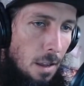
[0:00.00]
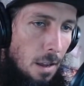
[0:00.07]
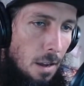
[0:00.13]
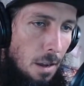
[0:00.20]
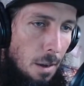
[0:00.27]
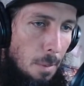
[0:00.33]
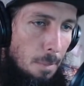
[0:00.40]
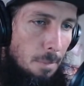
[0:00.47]

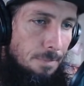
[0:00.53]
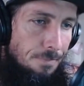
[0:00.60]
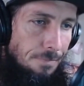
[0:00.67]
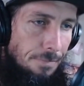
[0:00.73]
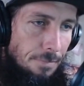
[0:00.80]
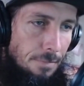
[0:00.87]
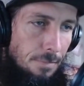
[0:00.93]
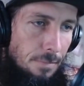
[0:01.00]
And
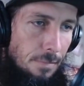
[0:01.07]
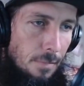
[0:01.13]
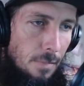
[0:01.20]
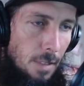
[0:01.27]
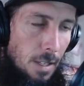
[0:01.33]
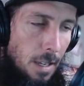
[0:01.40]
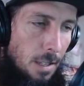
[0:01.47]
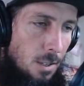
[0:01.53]

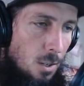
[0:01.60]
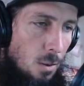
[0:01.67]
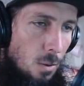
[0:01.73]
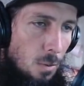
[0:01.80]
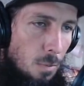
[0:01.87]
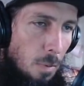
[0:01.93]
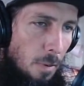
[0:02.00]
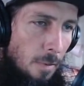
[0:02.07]

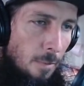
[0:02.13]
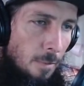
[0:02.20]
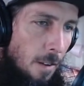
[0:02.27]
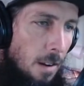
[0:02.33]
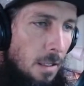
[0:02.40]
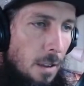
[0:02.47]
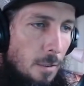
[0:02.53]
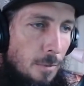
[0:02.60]
so
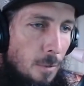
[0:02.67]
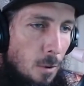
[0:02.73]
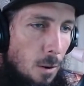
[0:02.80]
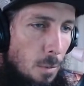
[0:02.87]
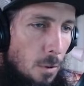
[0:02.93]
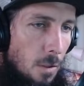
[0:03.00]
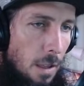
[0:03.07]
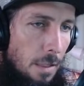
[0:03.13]
fairly
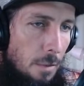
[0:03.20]
affordable,